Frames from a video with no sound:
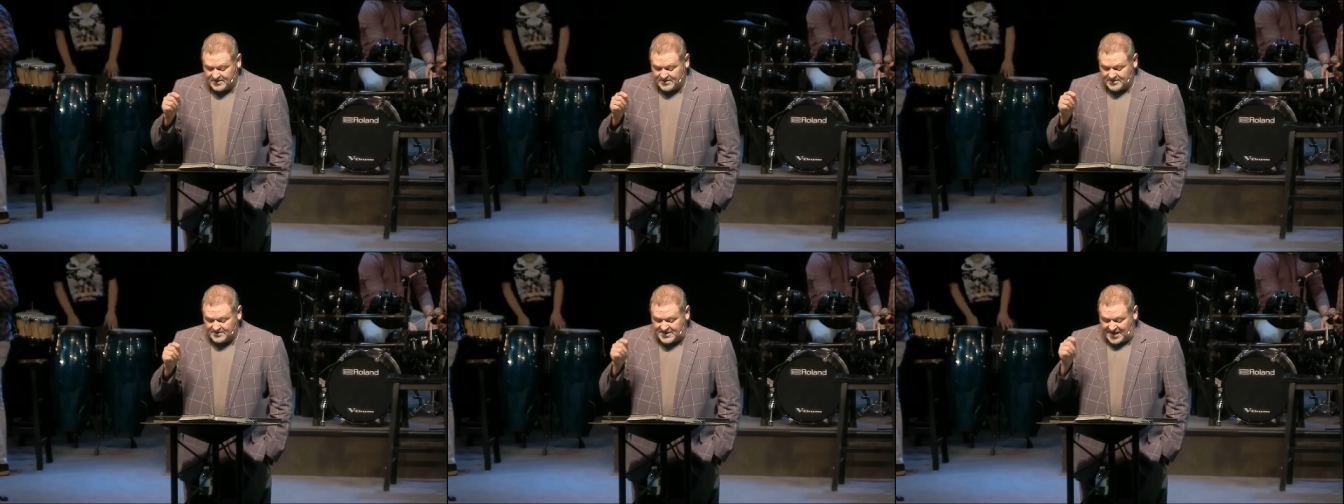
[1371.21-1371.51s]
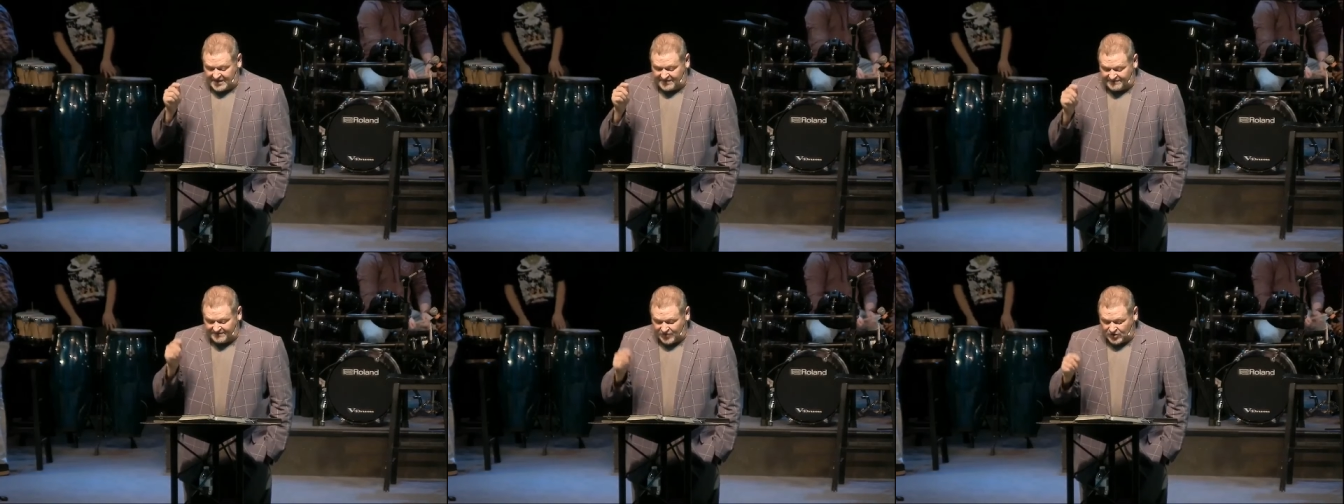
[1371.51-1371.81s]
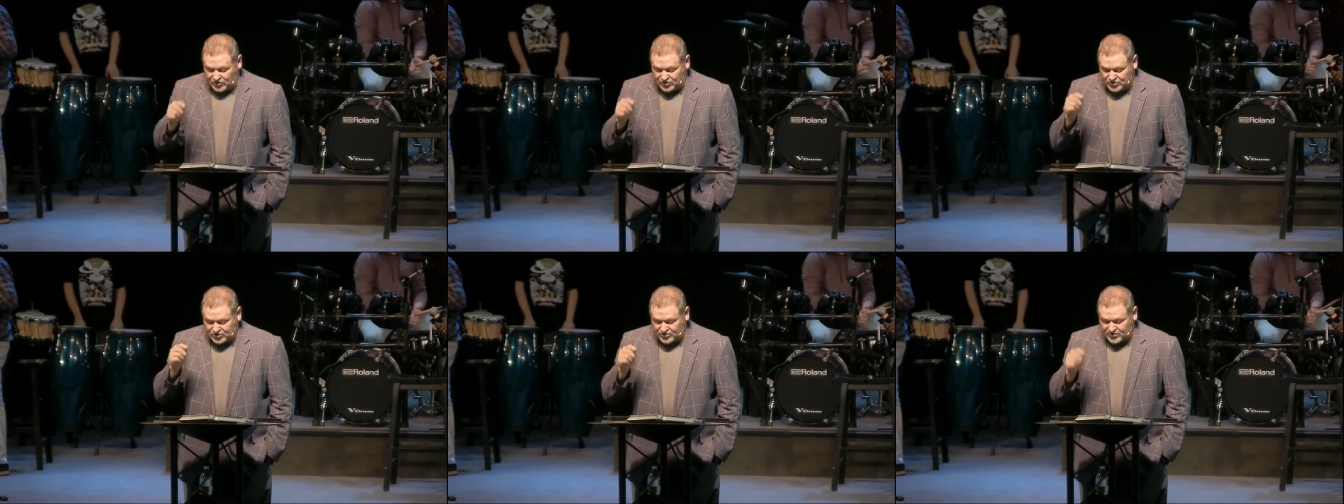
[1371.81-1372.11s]
that
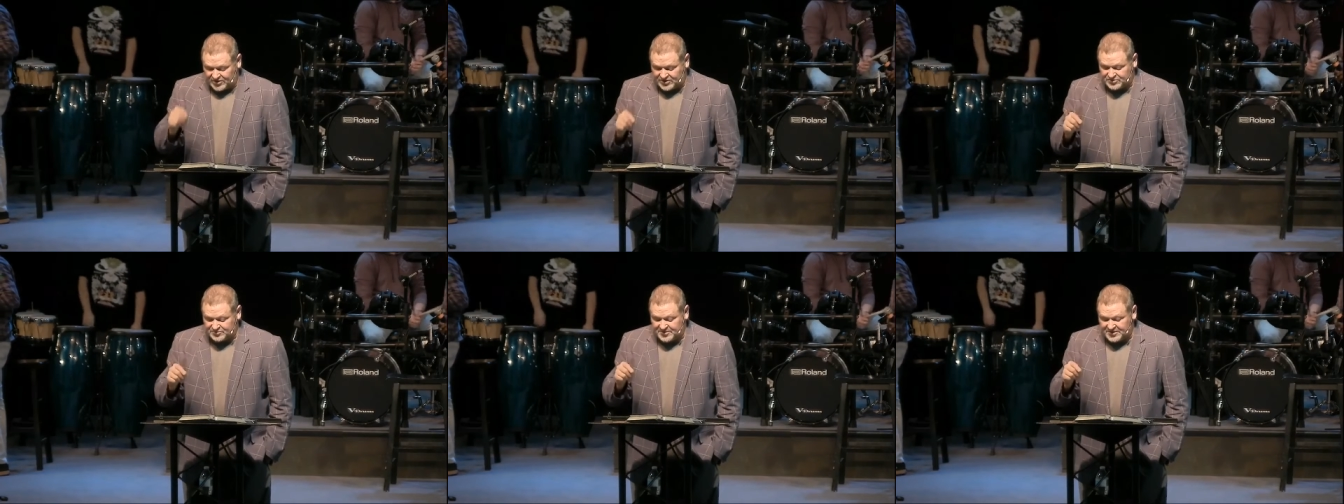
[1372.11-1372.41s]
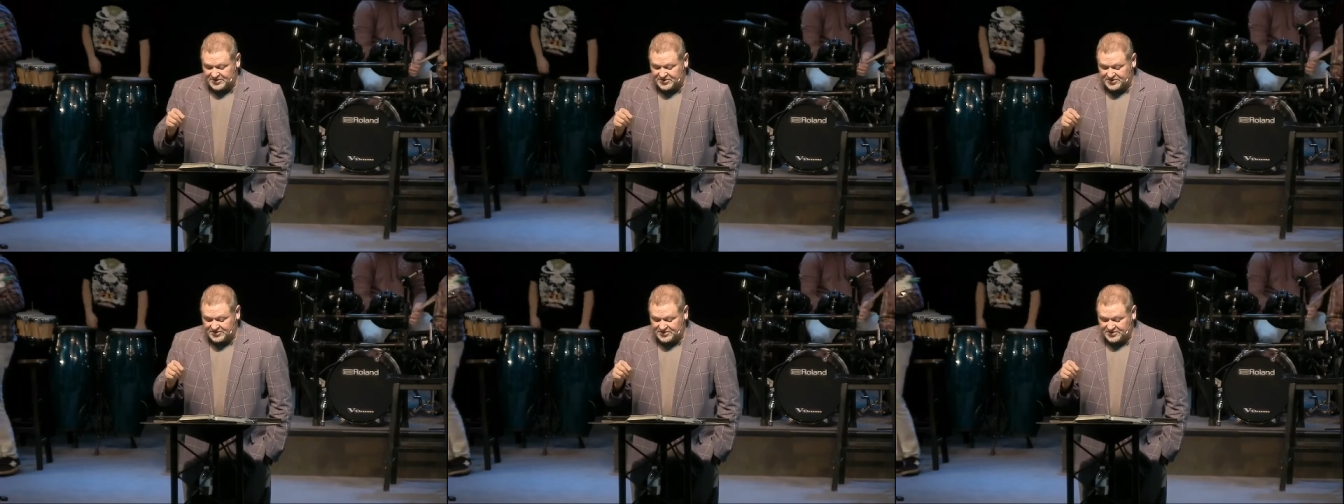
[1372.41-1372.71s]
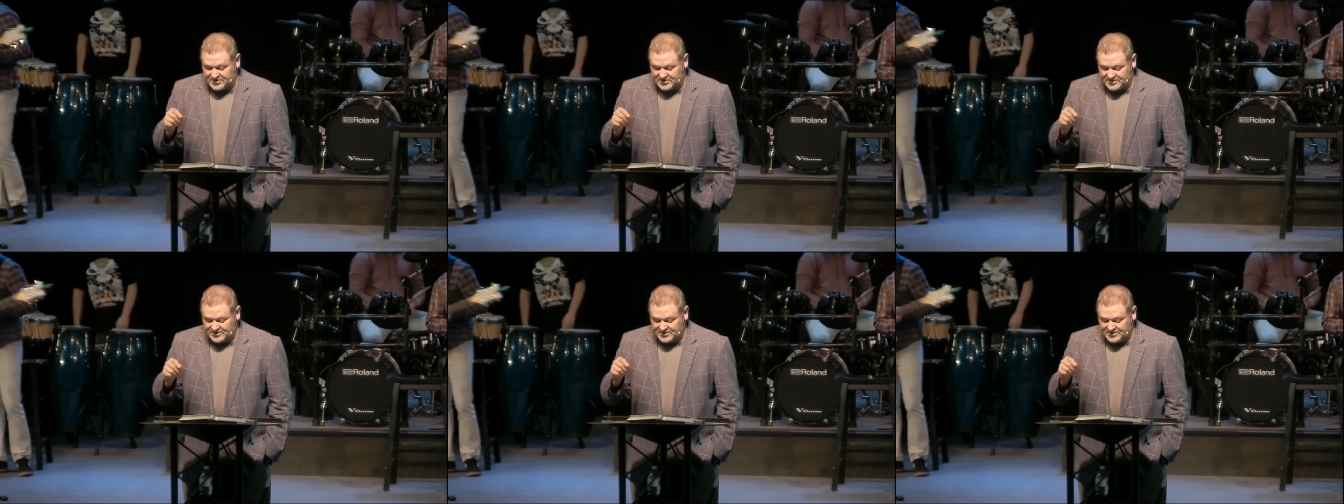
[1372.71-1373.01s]
first Christmas
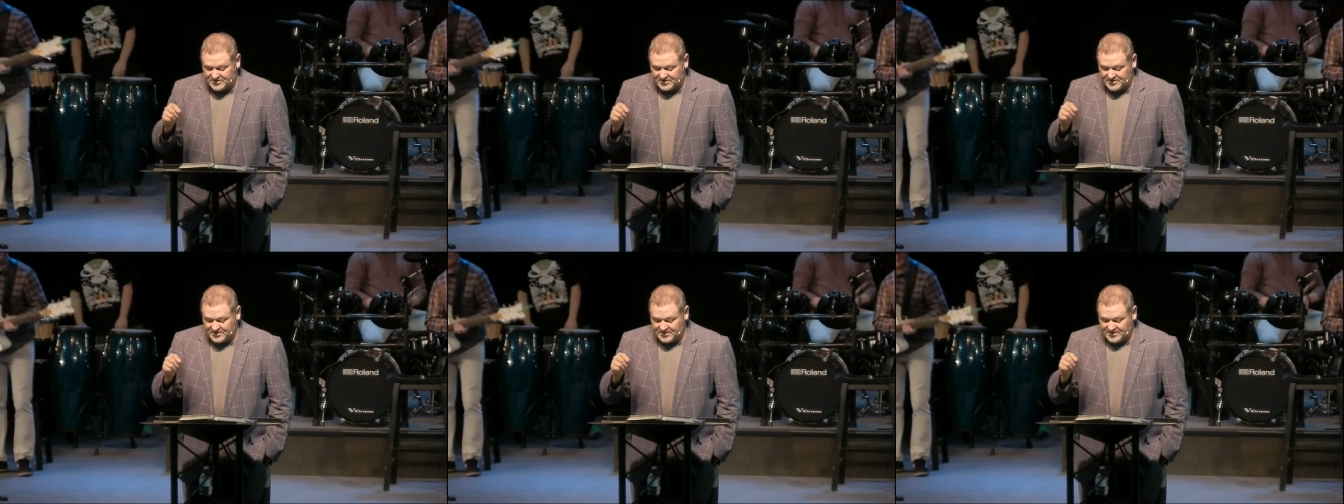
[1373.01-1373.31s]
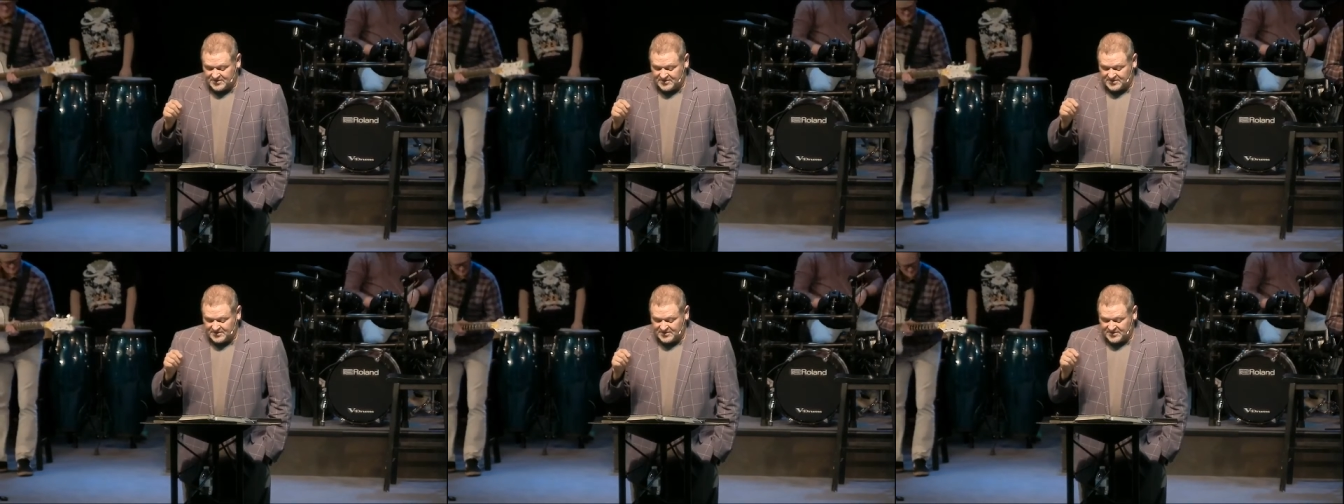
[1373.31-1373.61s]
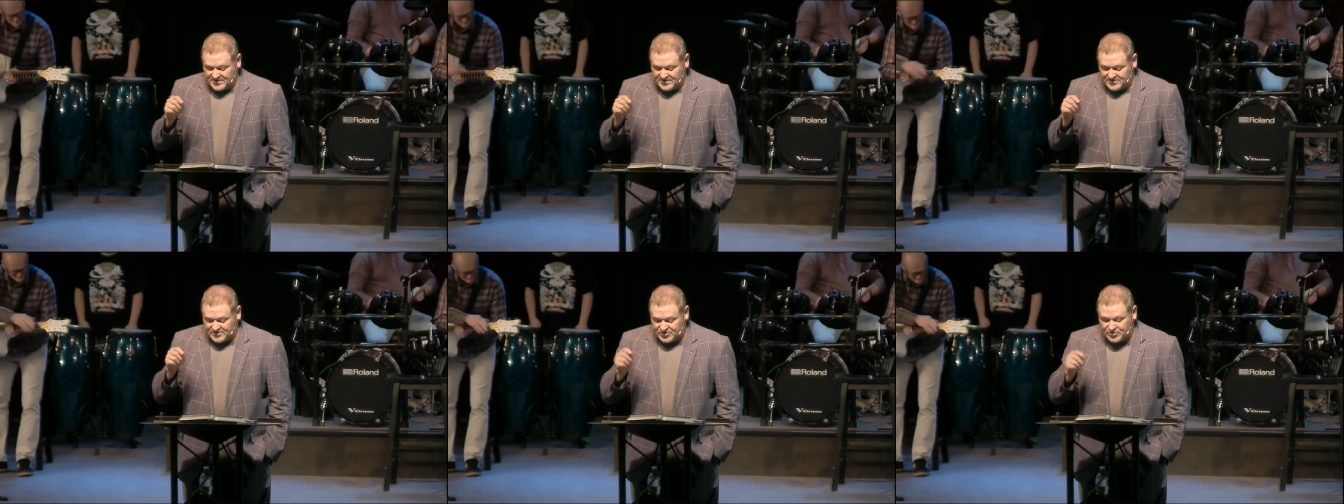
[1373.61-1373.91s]

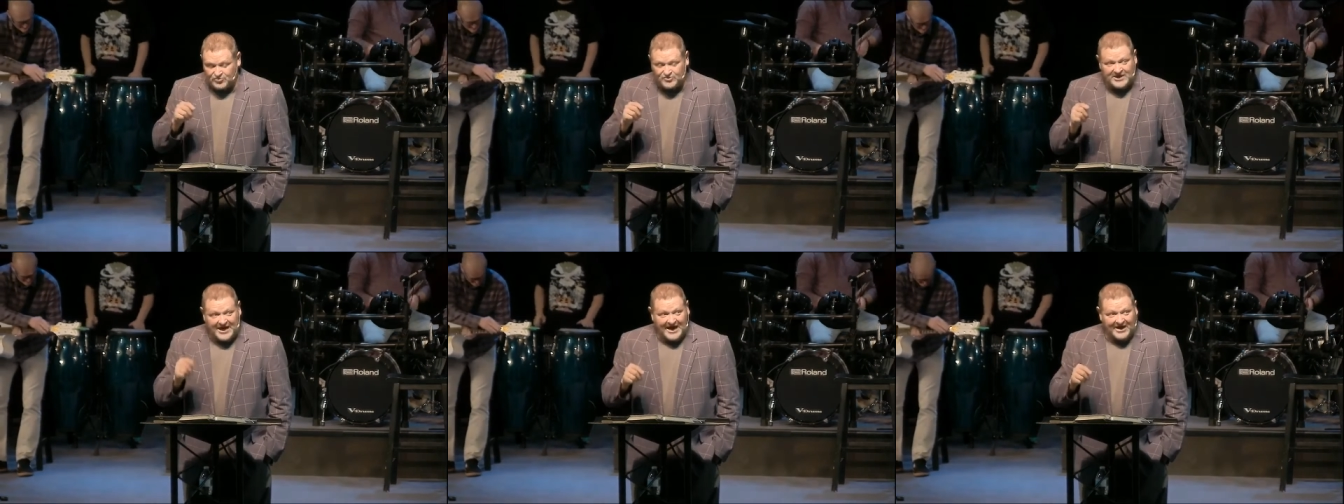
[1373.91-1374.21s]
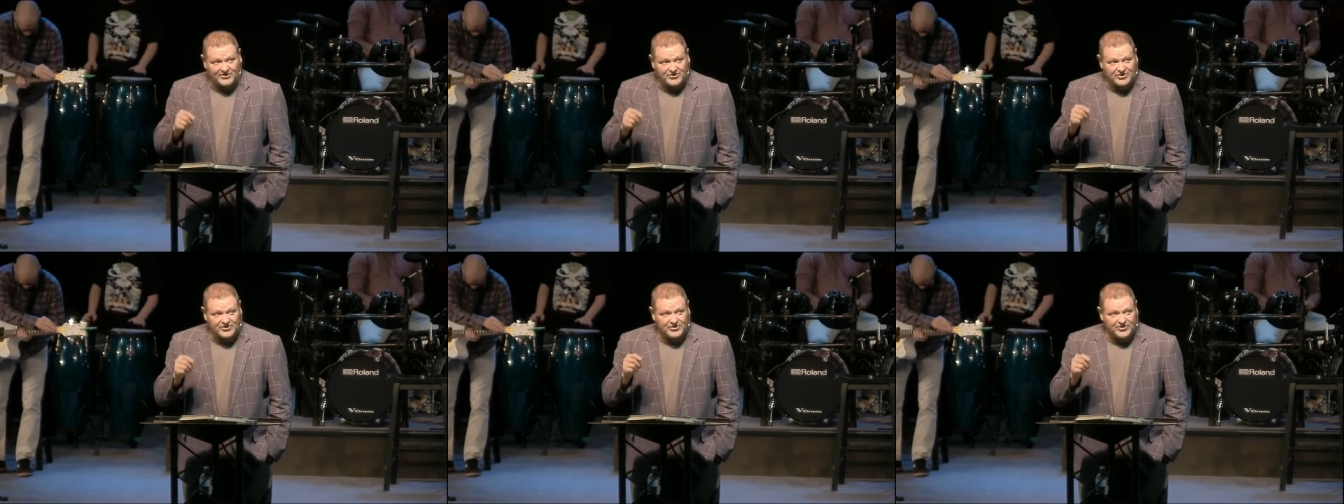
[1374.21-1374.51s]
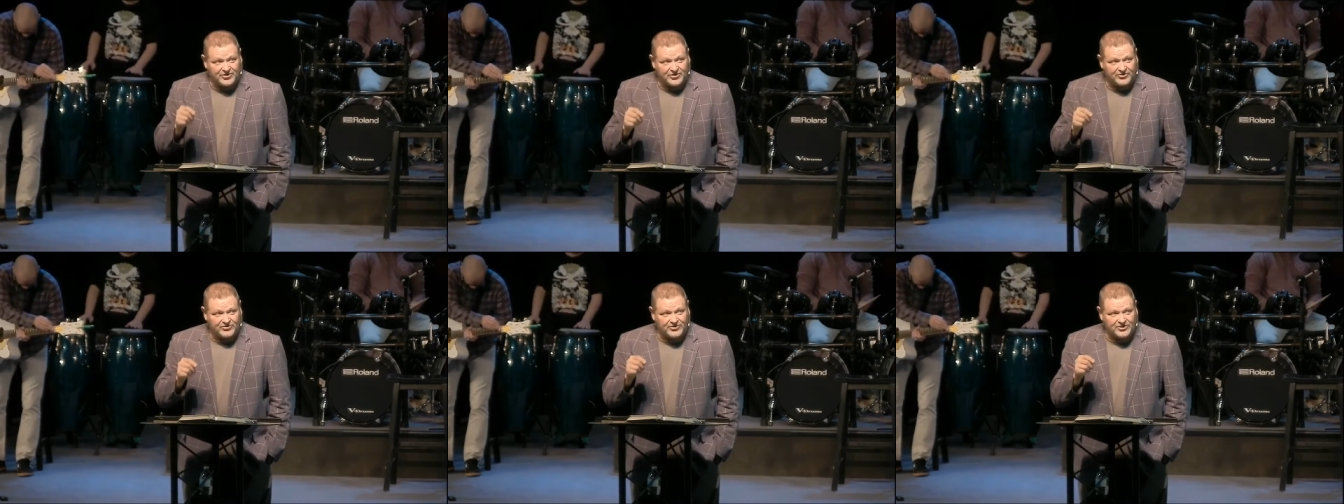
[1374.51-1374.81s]
2,000
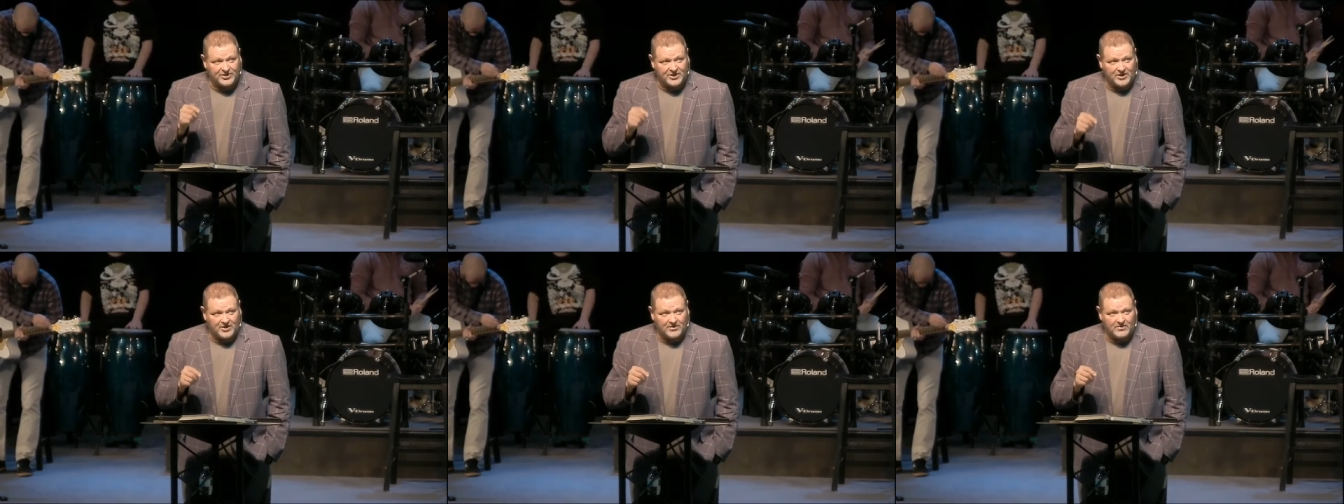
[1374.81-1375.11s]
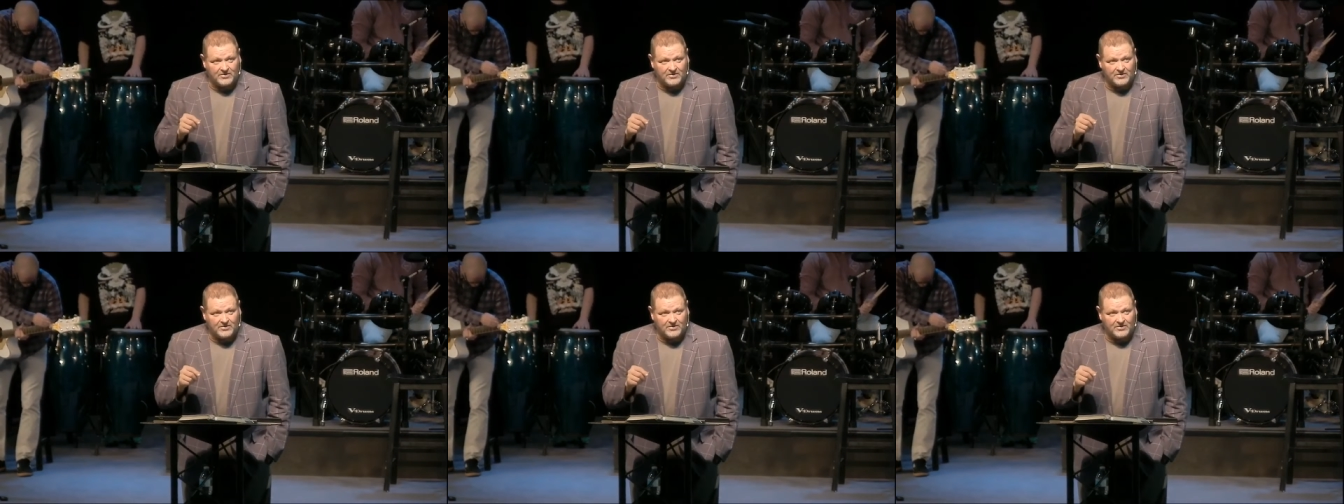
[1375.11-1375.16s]
years ago